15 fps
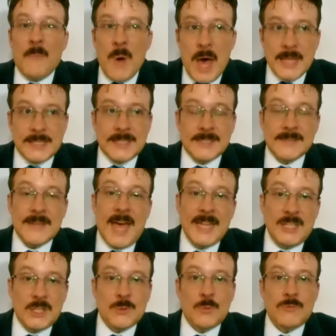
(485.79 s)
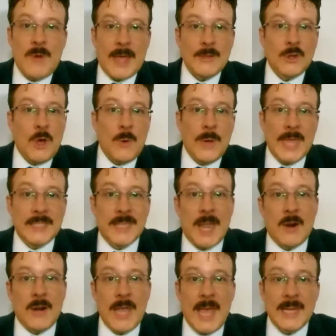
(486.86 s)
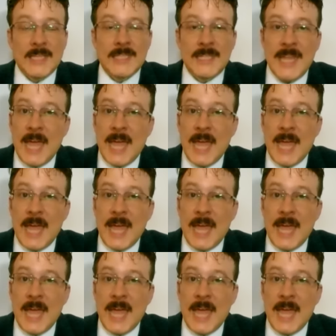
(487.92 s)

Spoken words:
But I just would rather go against Arrieta